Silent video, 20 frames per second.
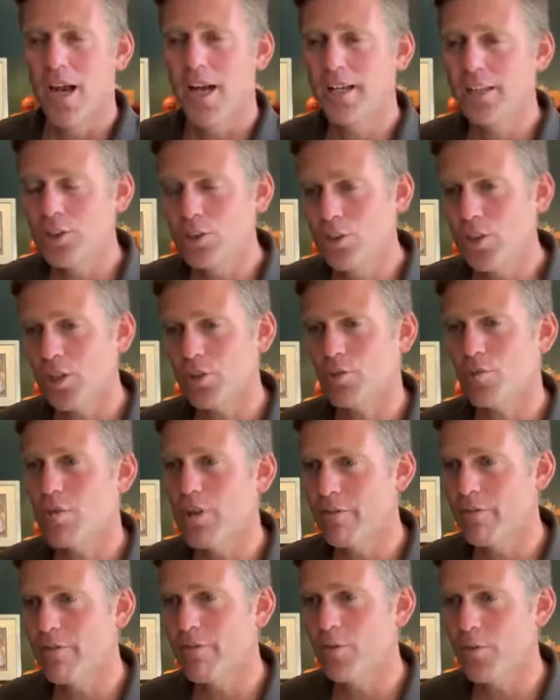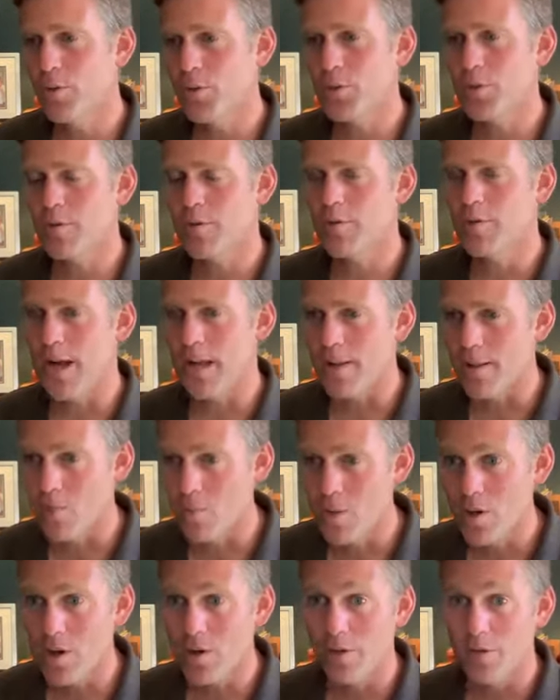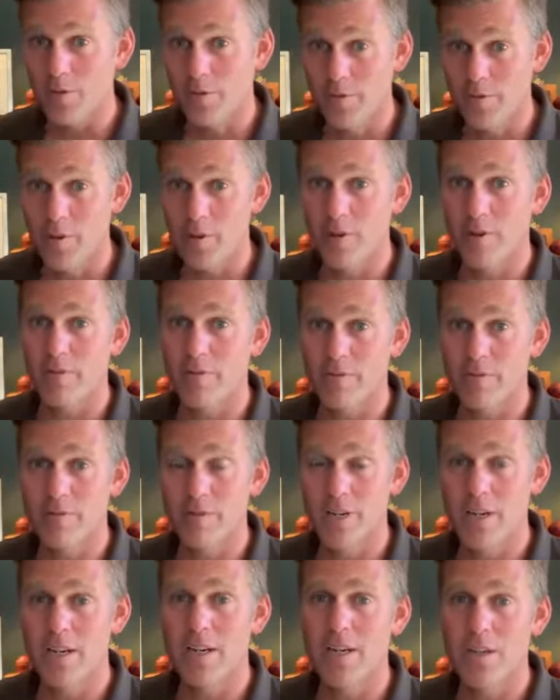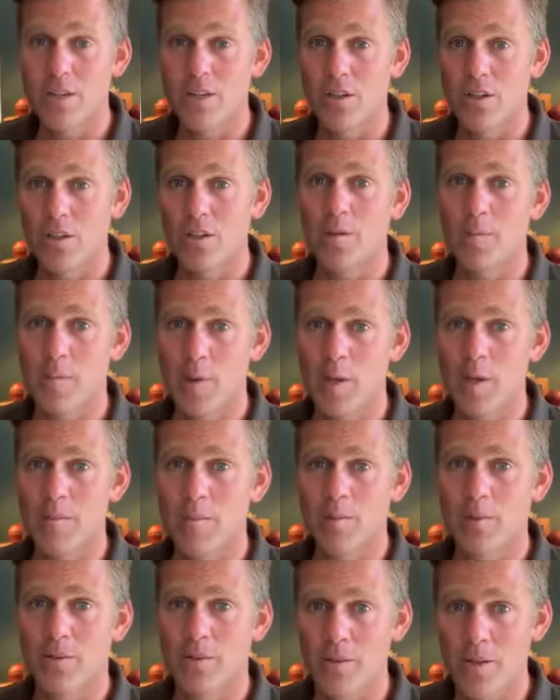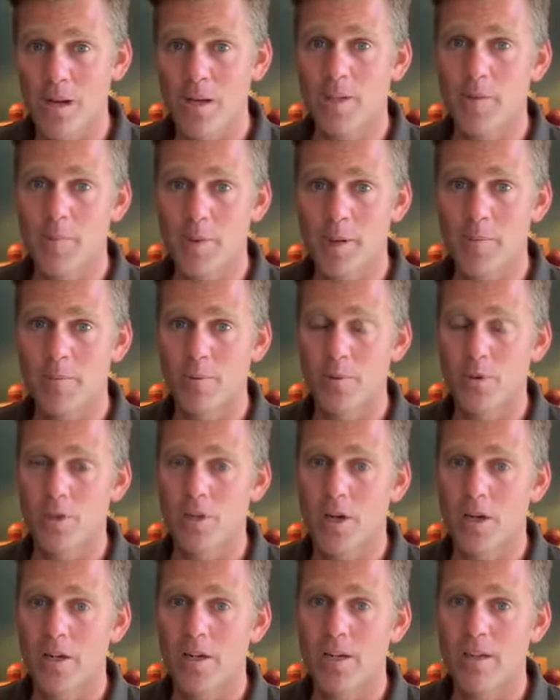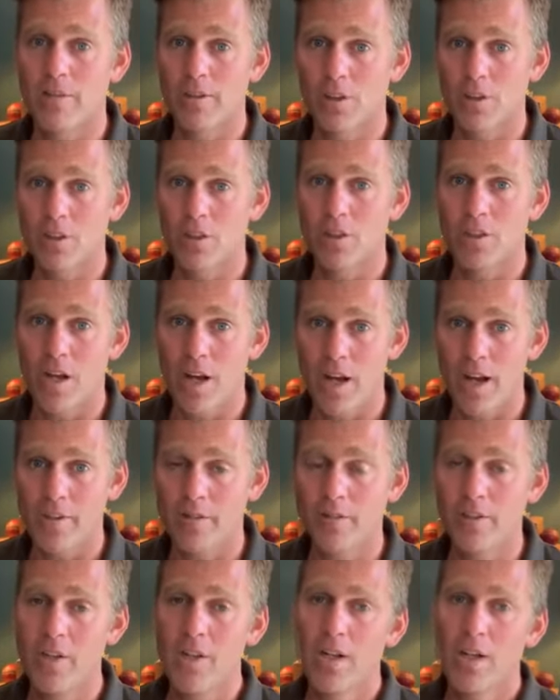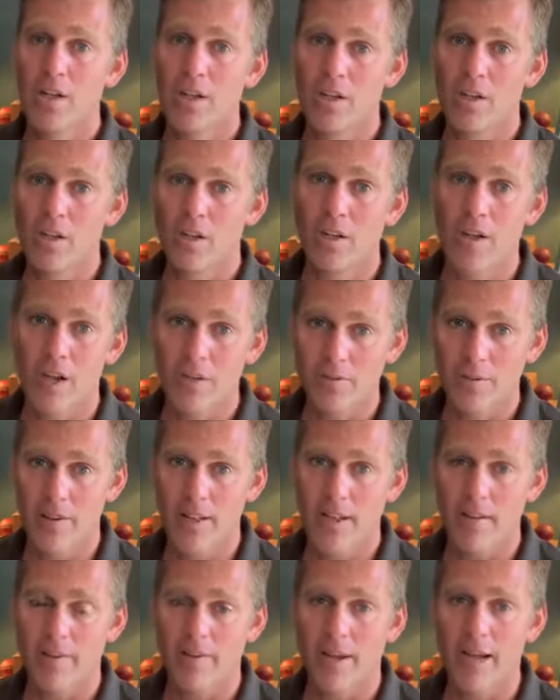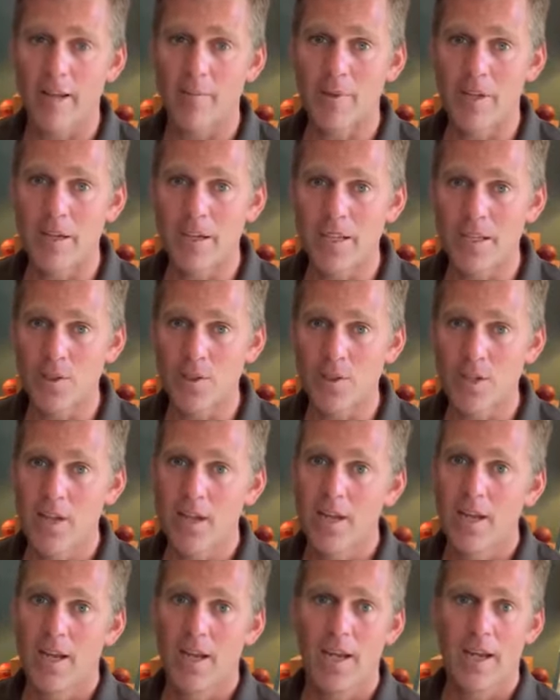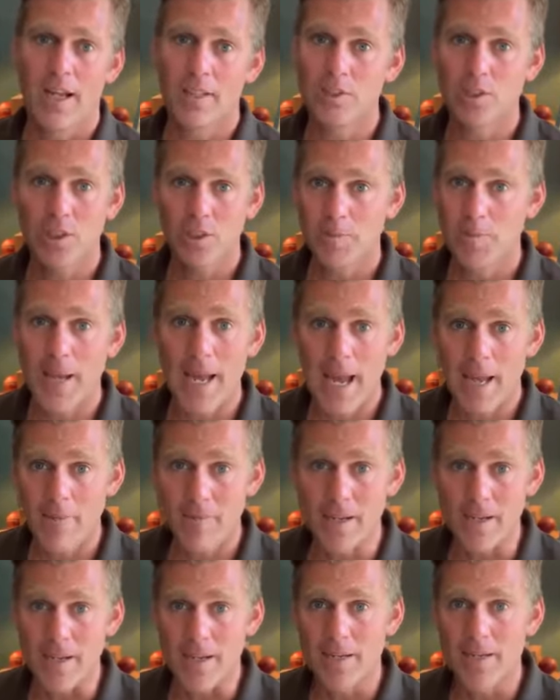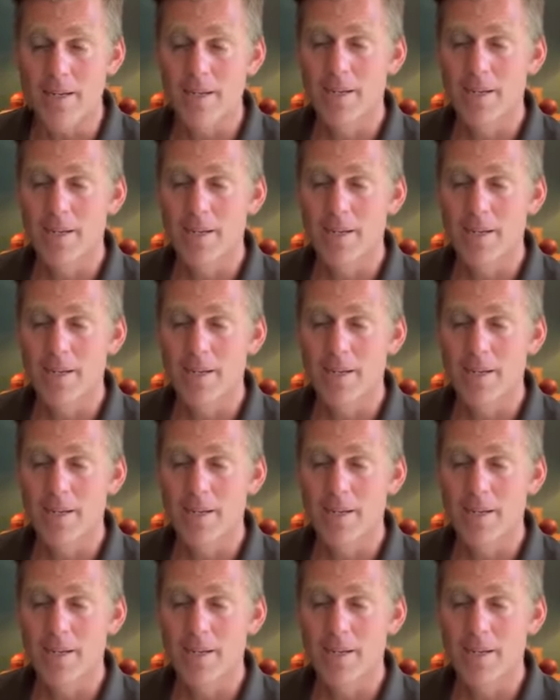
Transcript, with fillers: And it just reinforced the fact the world is full of really good people, nice people trying to live a good life, look after their families, and just be happy.